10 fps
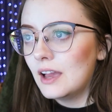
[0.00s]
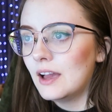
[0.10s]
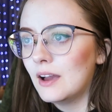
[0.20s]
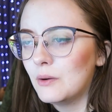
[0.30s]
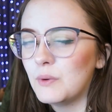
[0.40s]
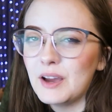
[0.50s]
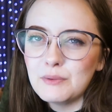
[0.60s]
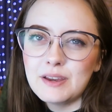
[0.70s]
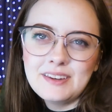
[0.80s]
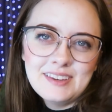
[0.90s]
Well, I
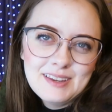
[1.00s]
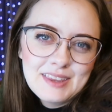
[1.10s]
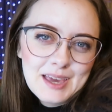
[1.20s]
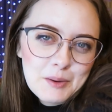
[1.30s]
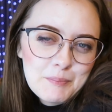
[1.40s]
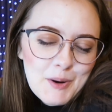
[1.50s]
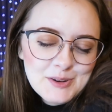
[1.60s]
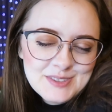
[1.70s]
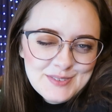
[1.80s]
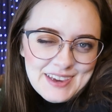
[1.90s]
read like
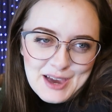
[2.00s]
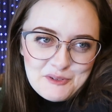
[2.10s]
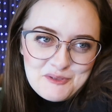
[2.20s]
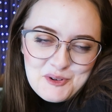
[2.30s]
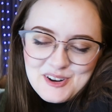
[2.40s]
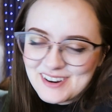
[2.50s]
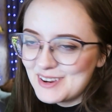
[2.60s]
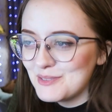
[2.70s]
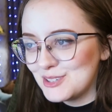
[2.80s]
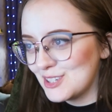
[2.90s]
parts of it out of order.
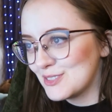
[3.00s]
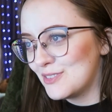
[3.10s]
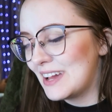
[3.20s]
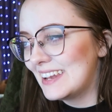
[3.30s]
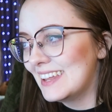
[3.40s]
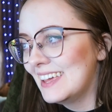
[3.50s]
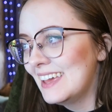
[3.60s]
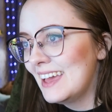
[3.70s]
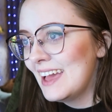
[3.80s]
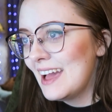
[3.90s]
It was just fun.
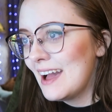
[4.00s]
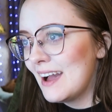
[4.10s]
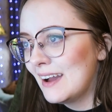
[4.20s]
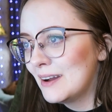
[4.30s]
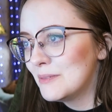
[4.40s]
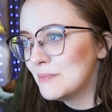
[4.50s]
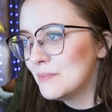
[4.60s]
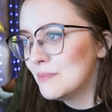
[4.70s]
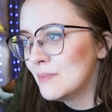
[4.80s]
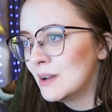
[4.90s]
Sorry,